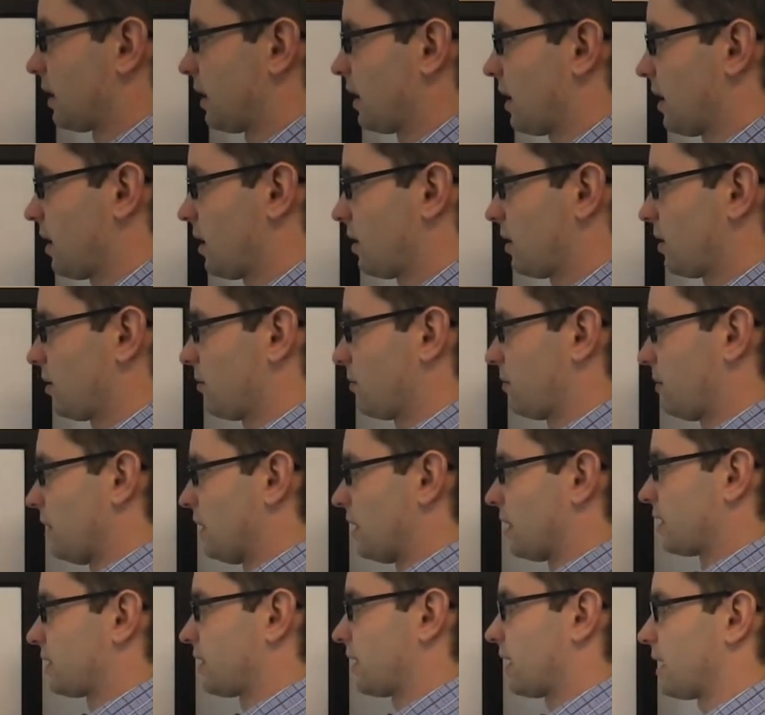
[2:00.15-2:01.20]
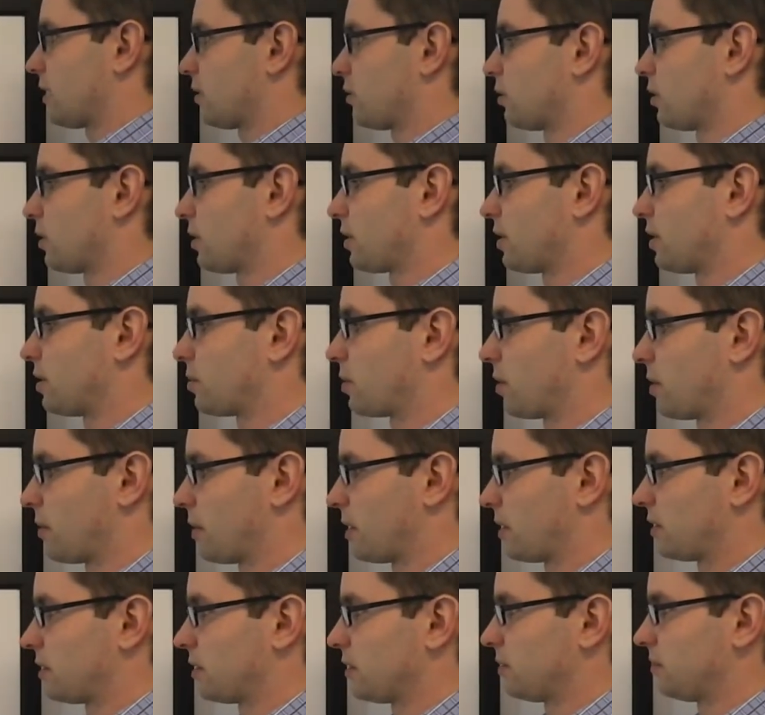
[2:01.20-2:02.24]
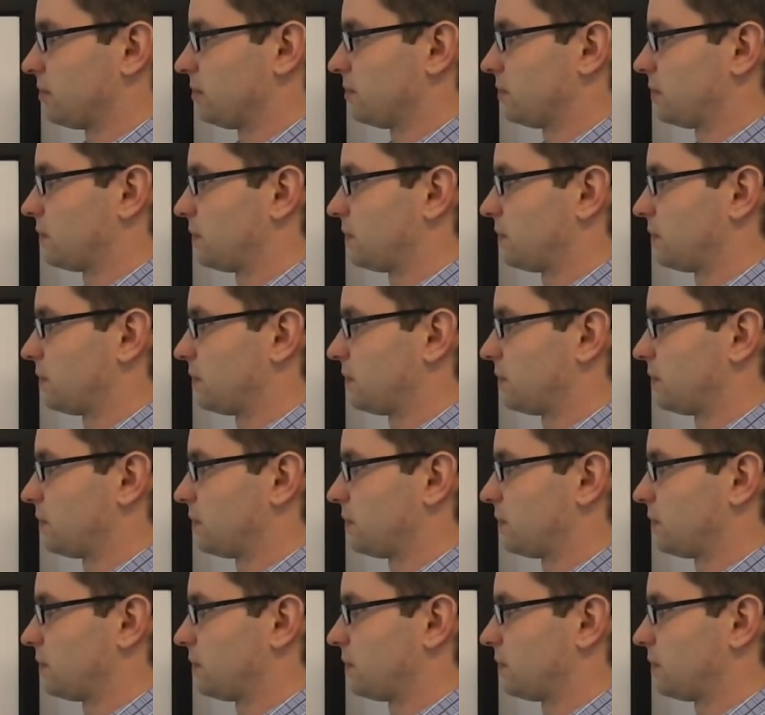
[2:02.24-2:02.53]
And if he does that, Rooks is pretty much